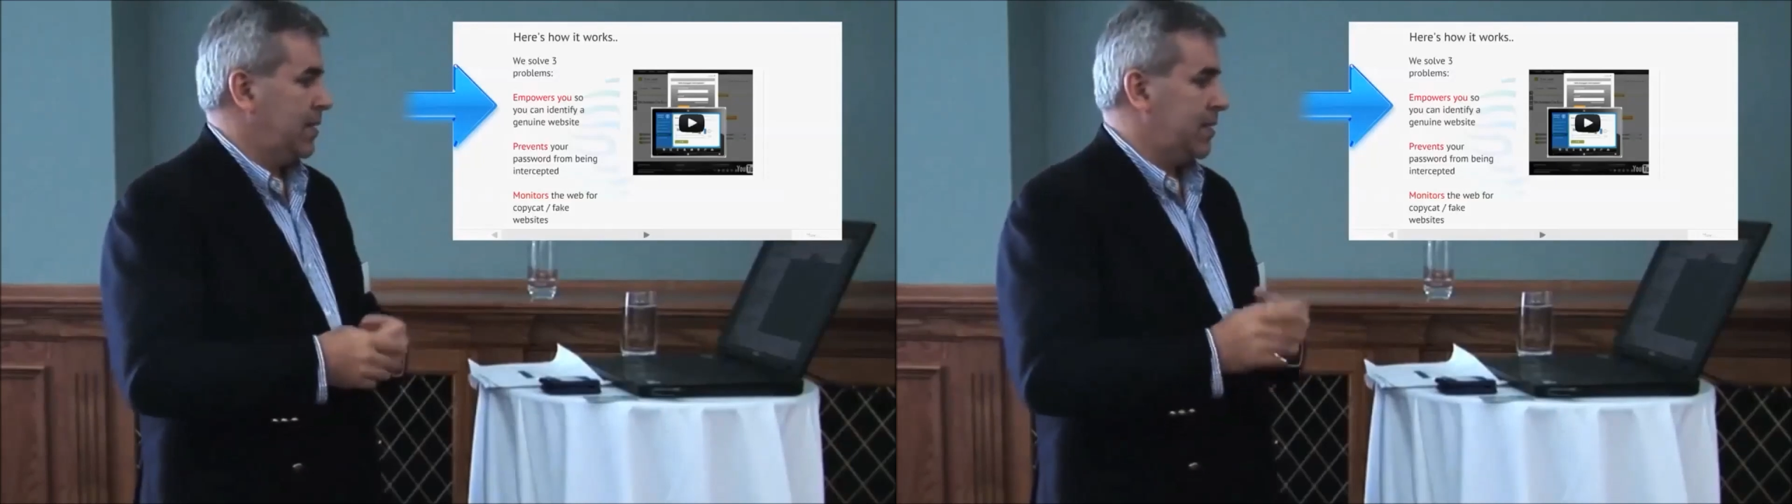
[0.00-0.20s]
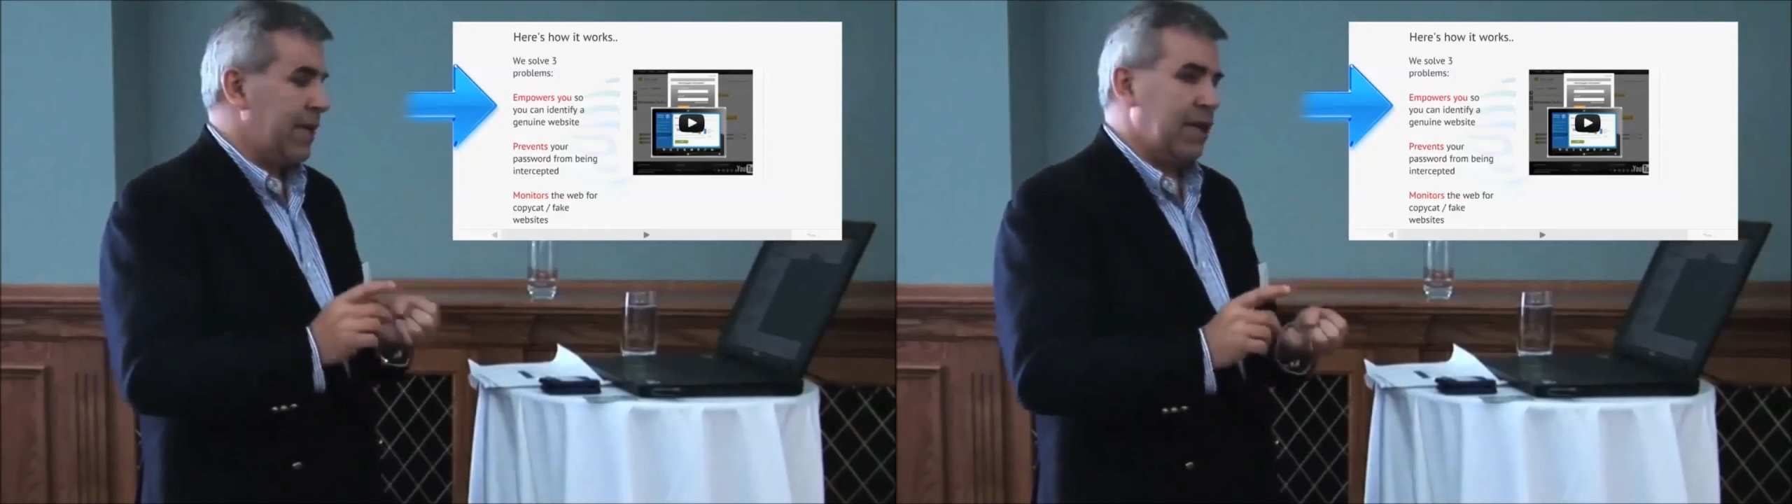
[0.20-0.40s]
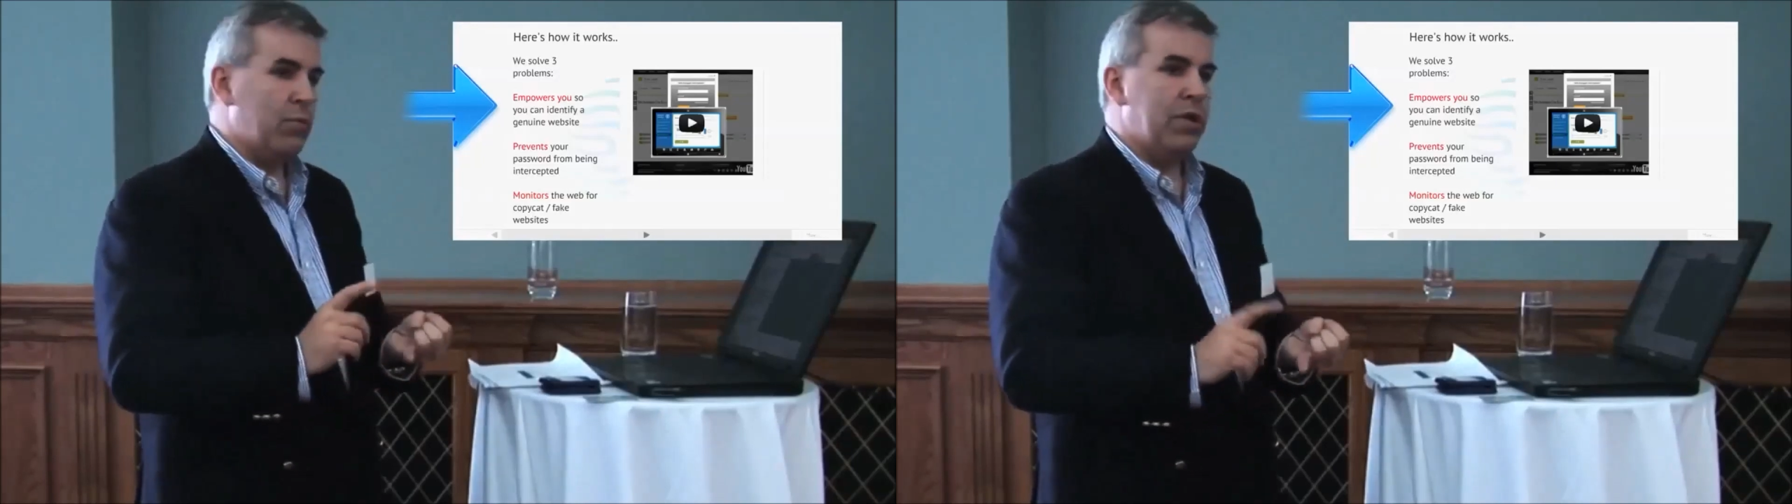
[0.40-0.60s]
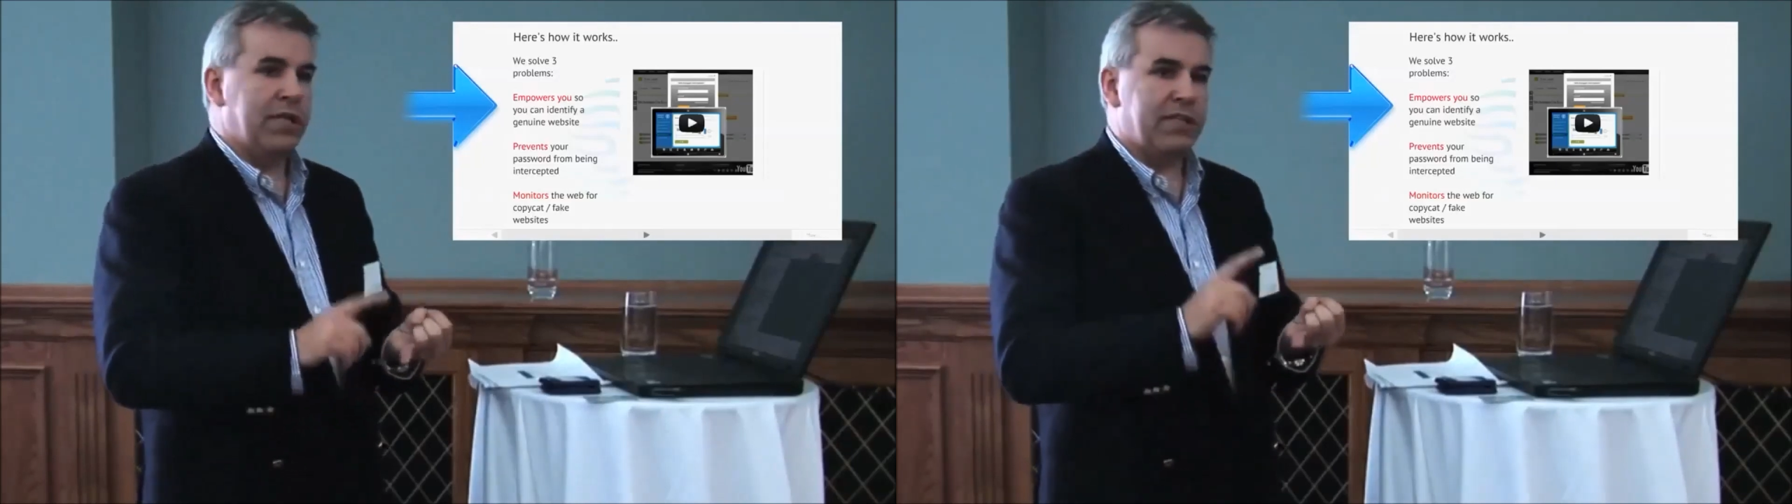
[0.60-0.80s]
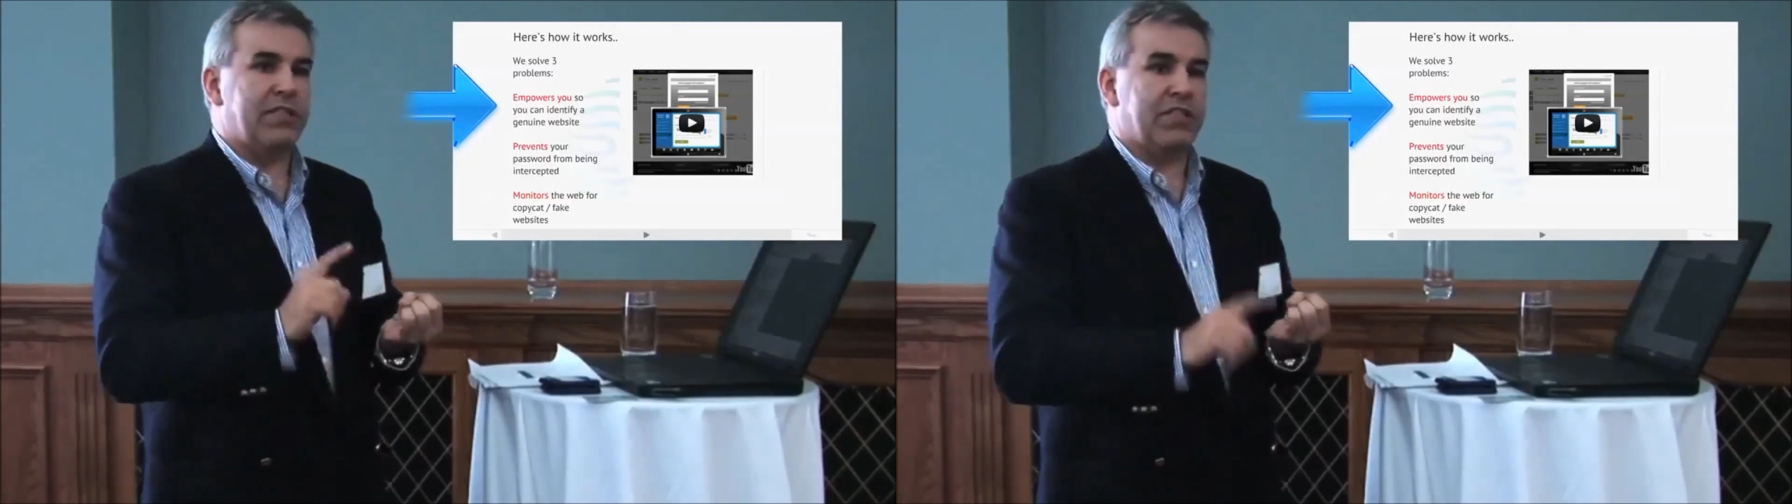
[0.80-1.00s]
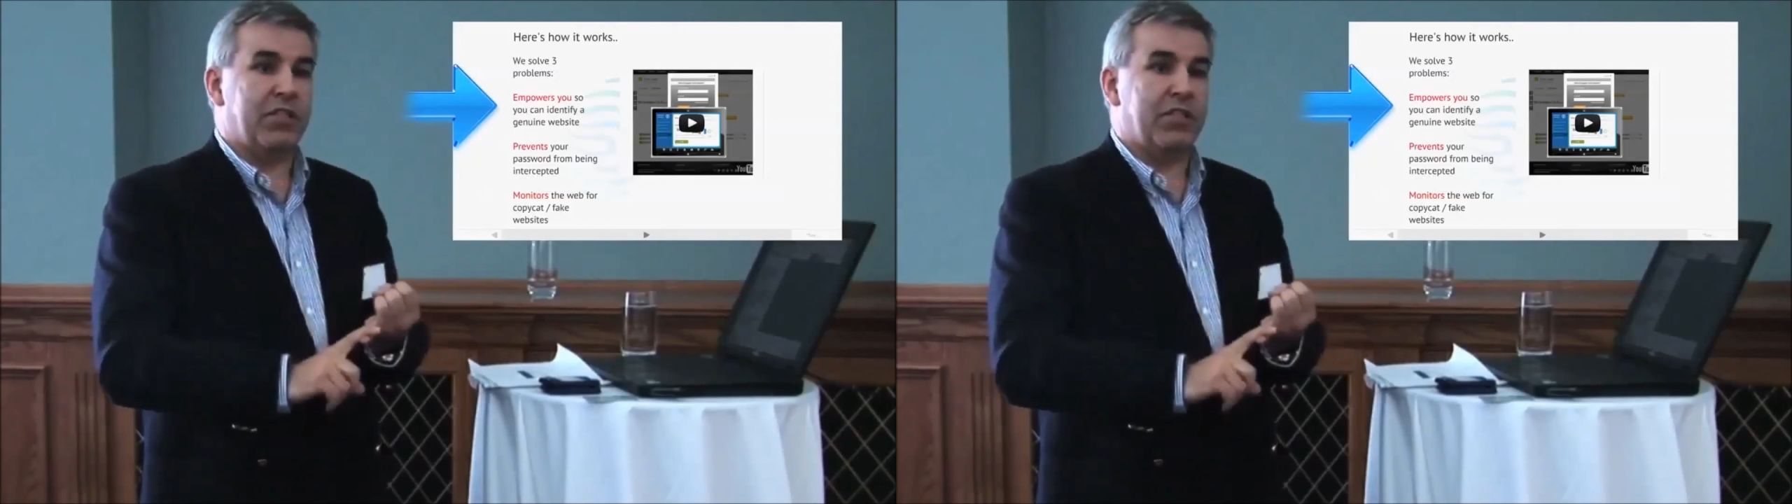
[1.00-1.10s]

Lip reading: The second one is the